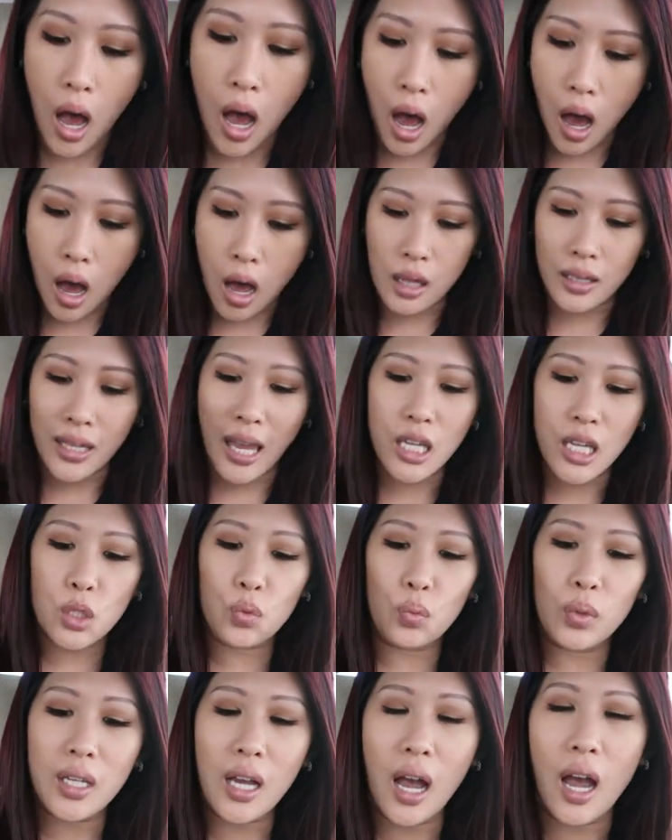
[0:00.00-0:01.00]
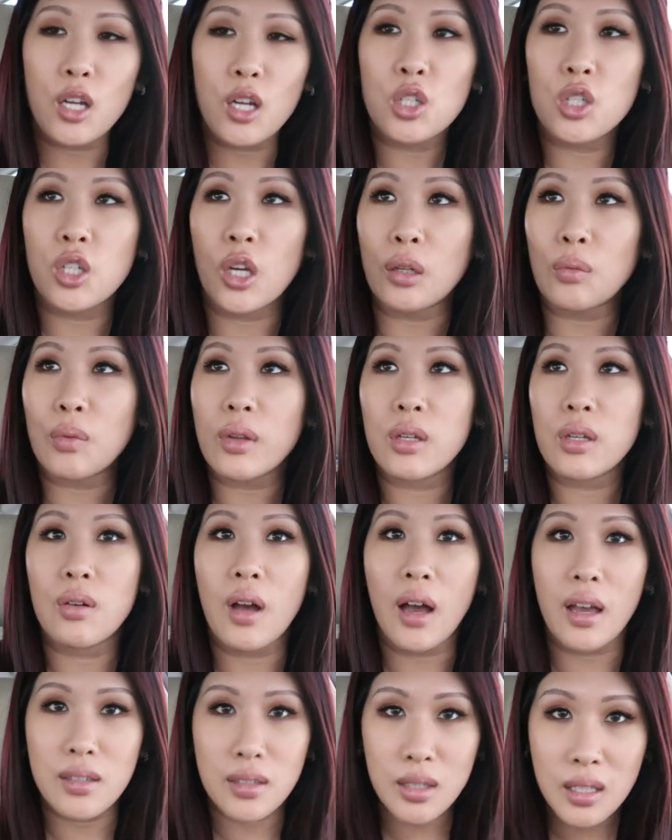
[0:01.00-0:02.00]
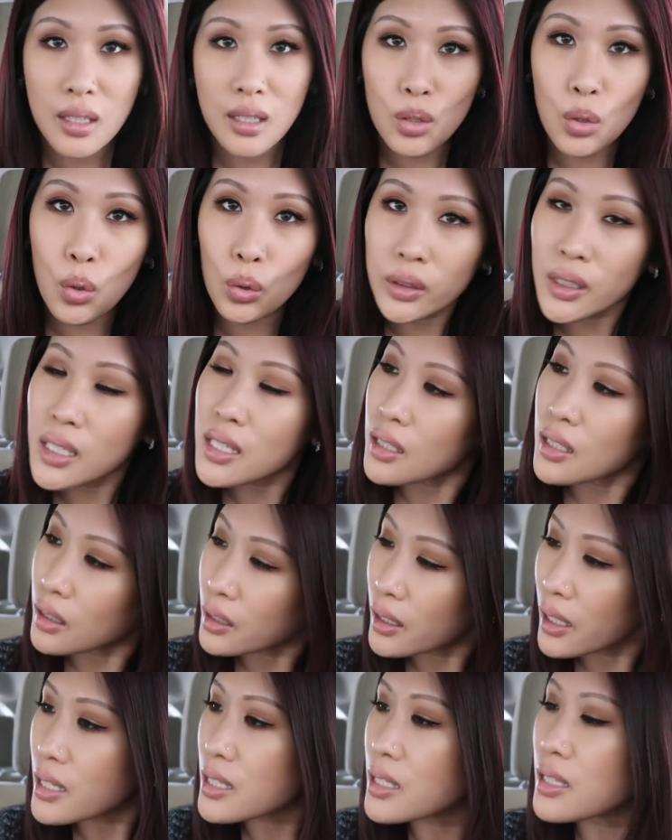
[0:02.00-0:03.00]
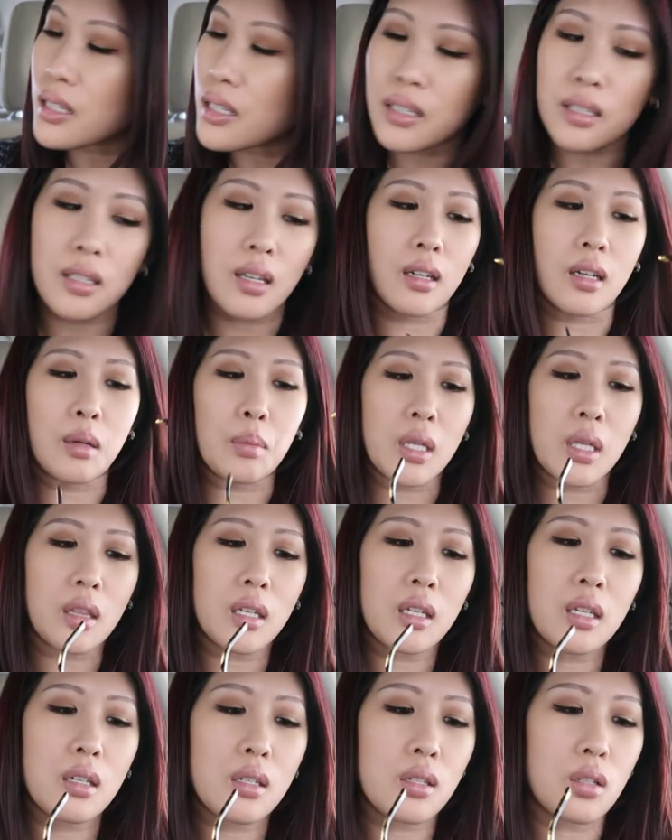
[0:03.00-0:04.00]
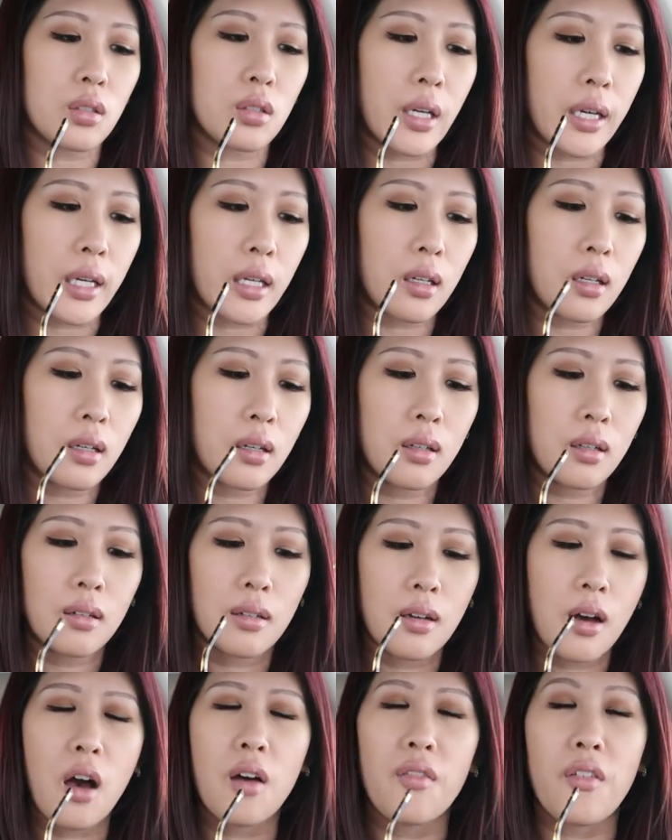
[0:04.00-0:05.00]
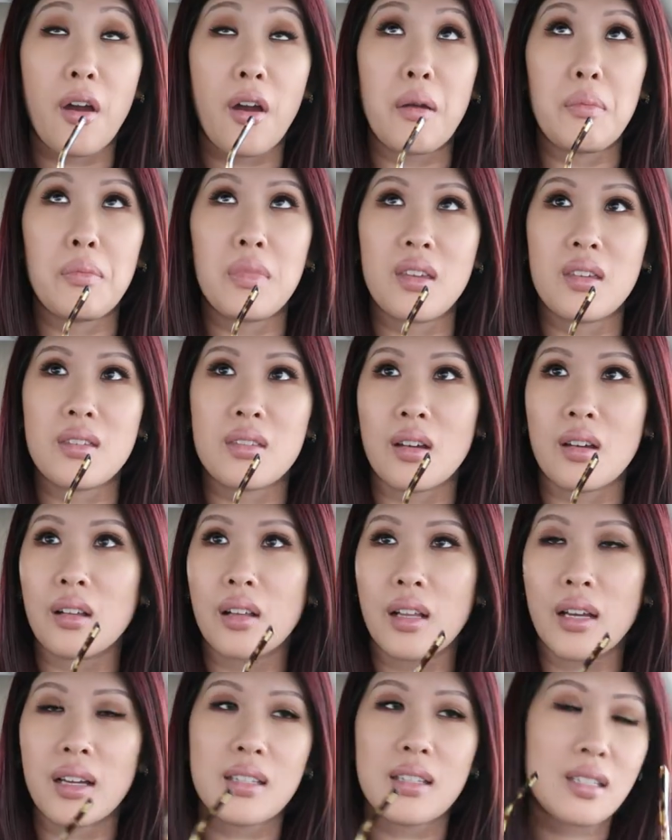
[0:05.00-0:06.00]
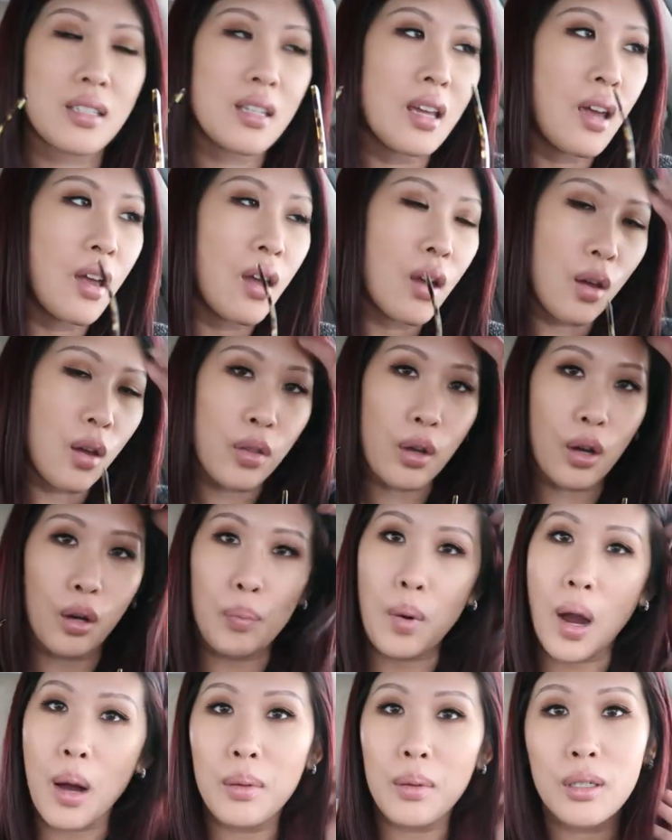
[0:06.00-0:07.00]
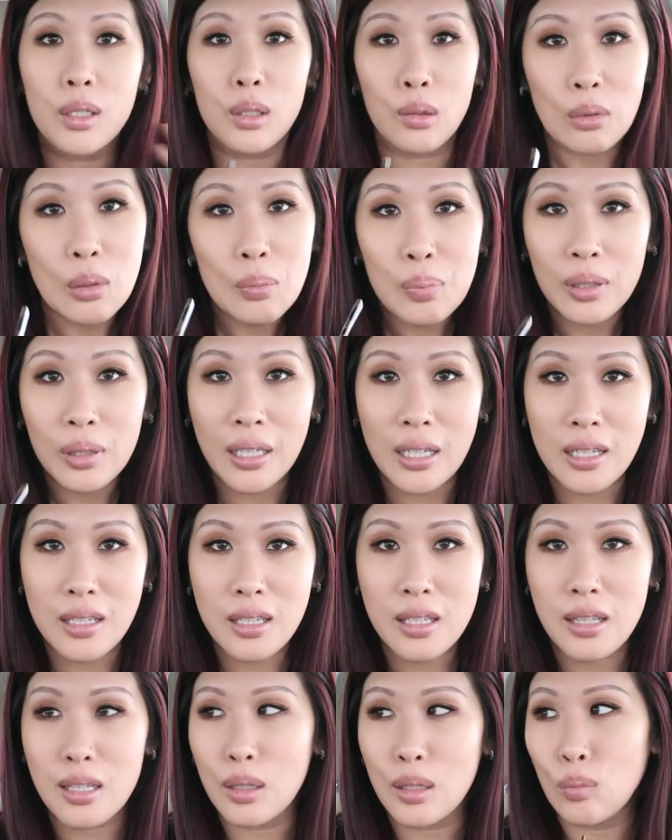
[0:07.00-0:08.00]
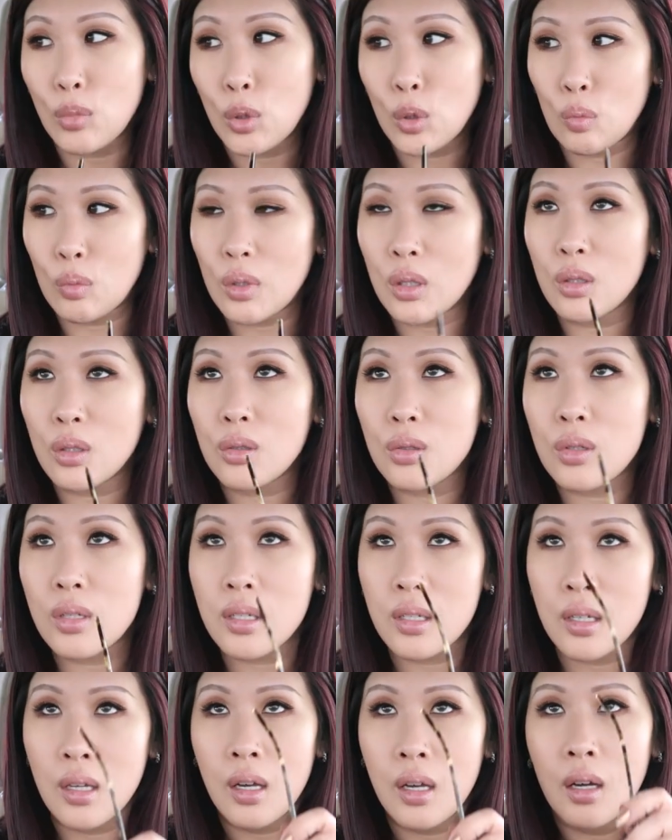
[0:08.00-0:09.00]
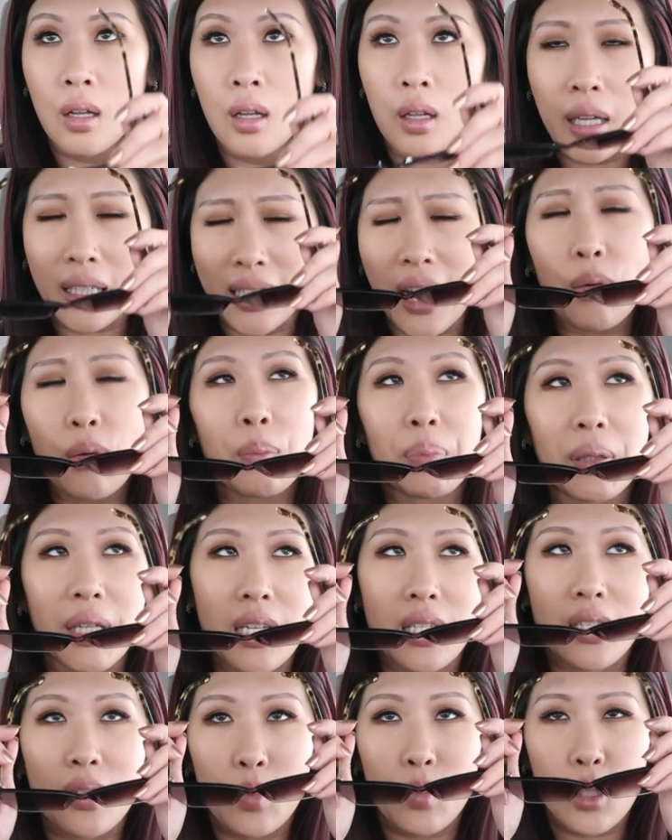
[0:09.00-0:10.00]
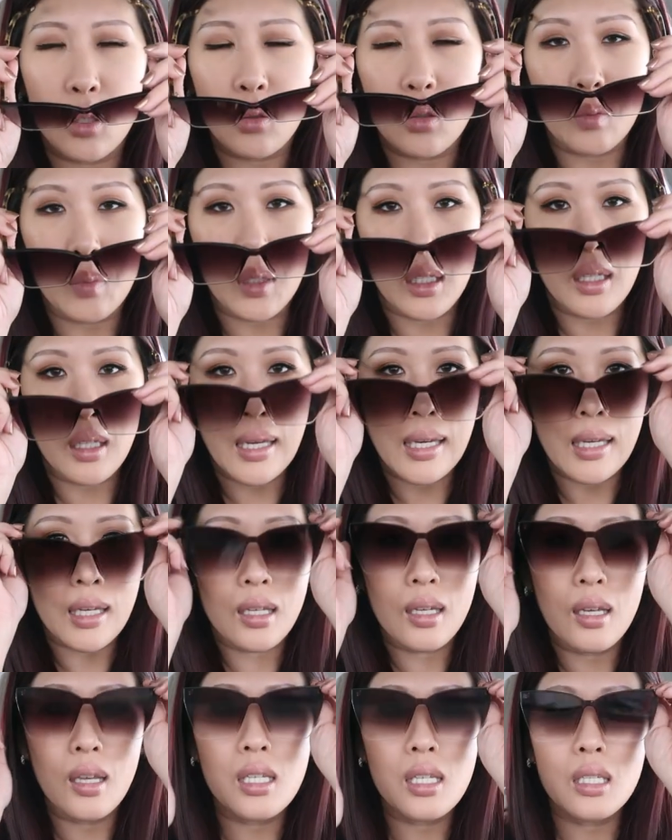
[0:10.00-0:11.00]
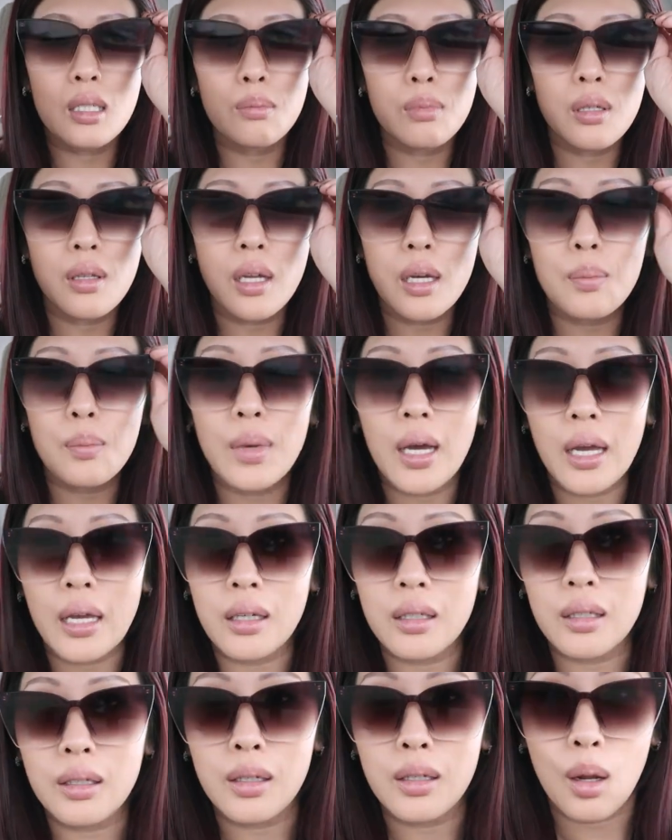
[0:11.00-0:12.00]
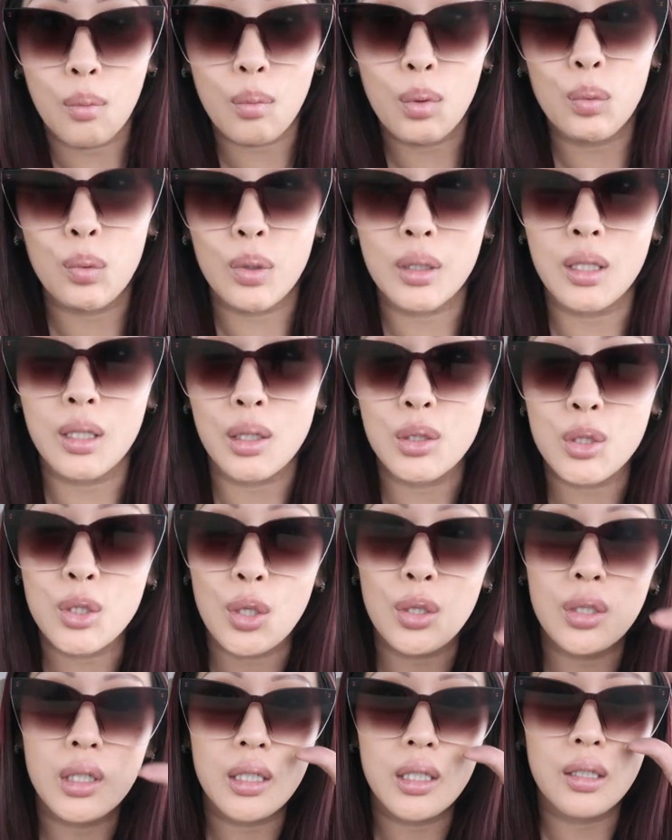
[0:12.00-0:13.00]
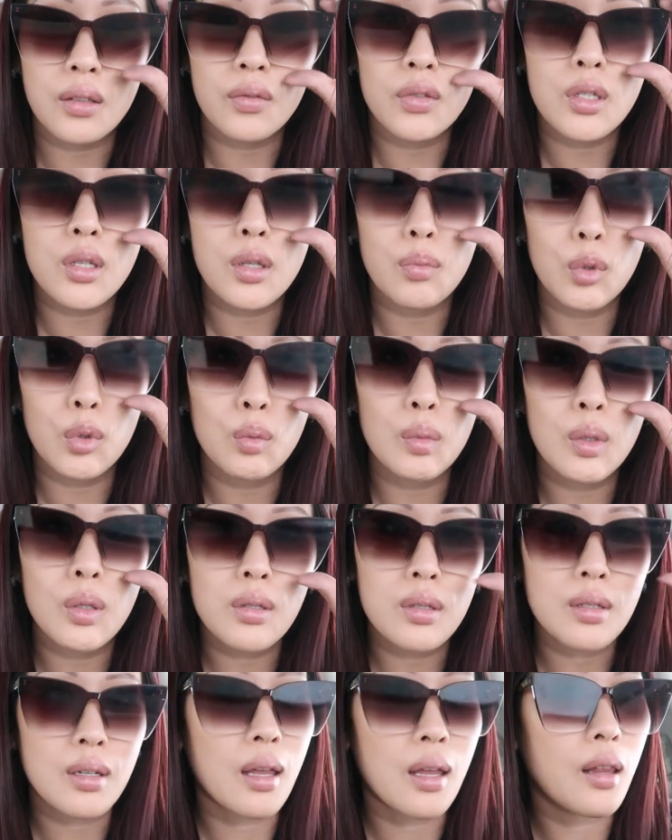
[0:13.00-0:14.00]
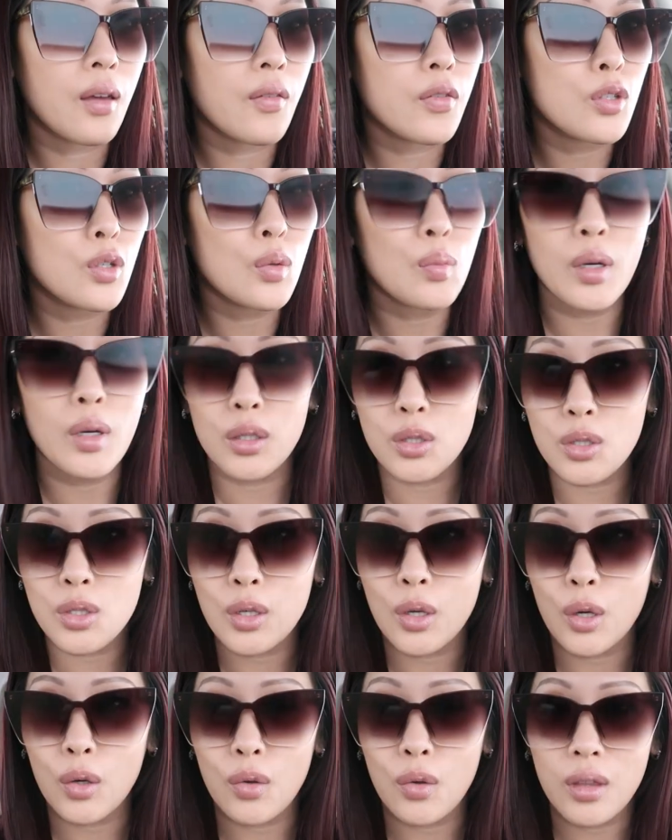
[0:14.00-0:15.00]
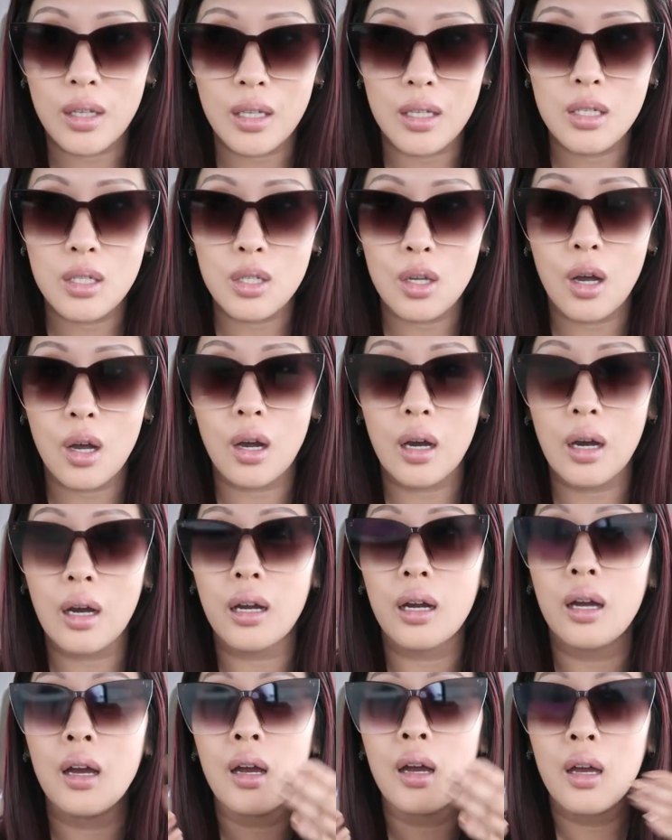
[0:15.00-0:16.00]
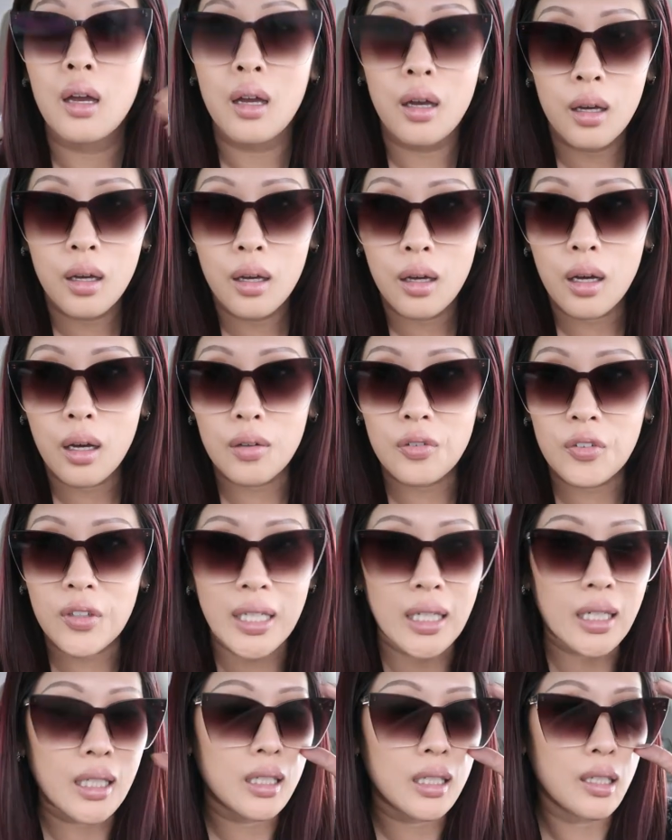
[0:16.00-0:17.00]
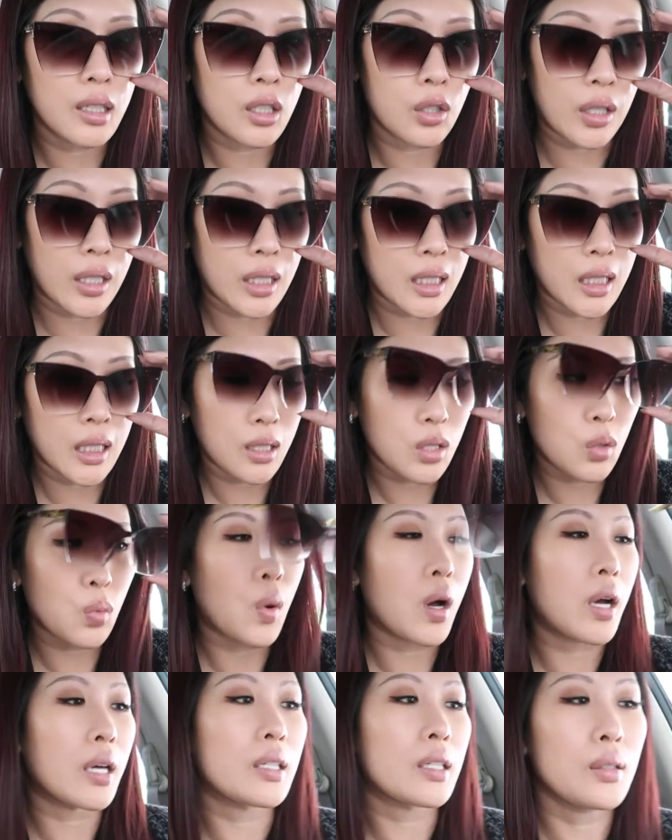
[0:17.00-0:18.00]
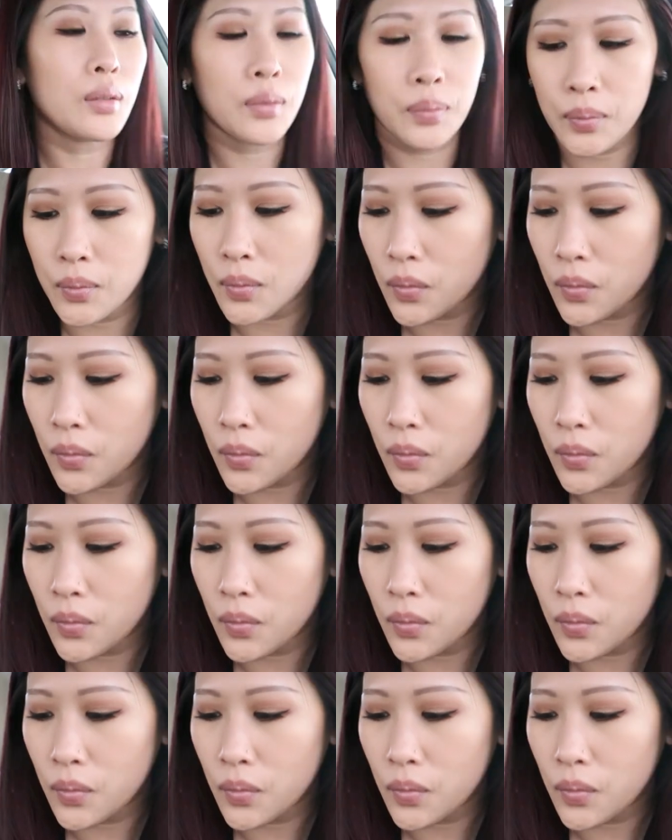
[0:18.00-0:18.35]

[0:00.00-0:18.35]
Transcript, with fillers: Uh, last week, I shared with you guys these Goldie sunglasses, and I mean, these are like a very me sunglass. They're probably going to replace the Miu Miu's. Like, not replace them, but you know what I mean? Like, it's going to be like my number one alternative to the Miu Miu's that I love so much. So these are a fade, a gradient one.